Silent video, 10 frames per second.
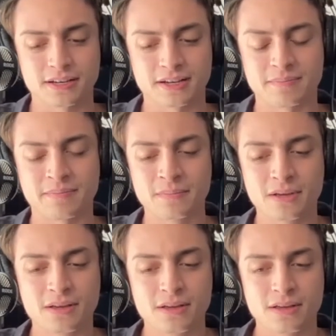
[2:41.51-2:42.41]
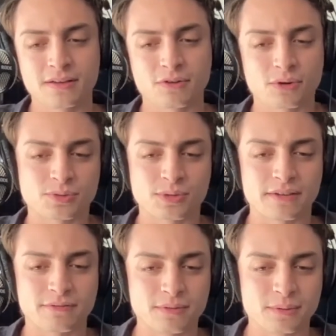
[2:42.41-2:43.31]
Um, course, we
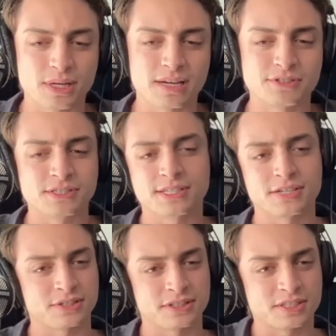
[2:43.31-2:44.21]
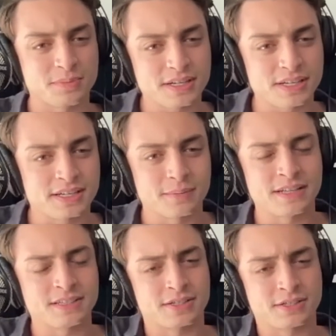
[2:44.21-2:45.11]
have we have sensationalist media, and it
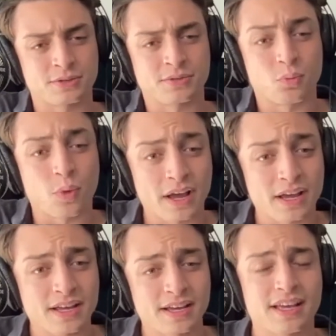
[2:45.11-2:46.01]
paints a certain way,